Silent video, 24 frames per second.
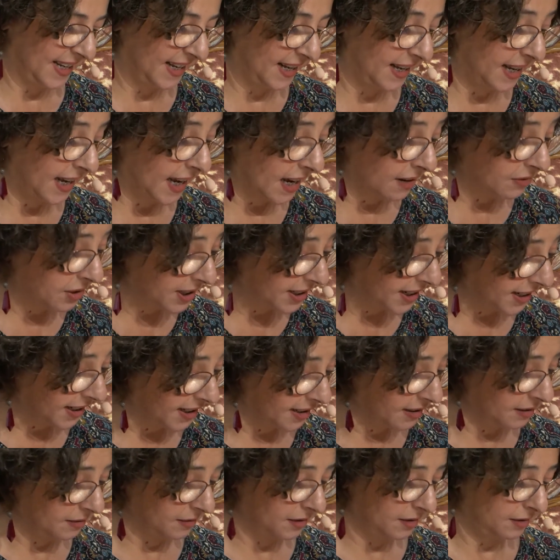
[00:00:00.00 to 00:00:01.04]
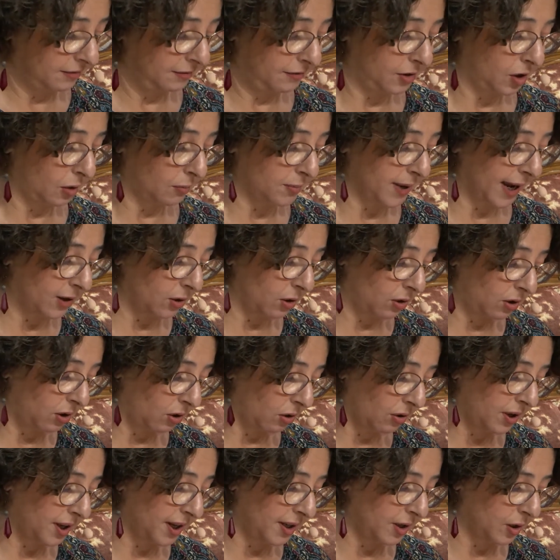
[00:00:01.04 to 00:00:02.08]
every day from 9
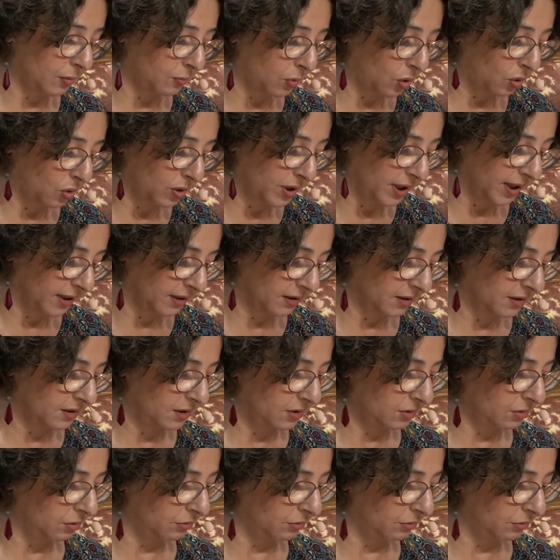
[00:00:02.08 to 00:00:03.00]
o'clock in the morning to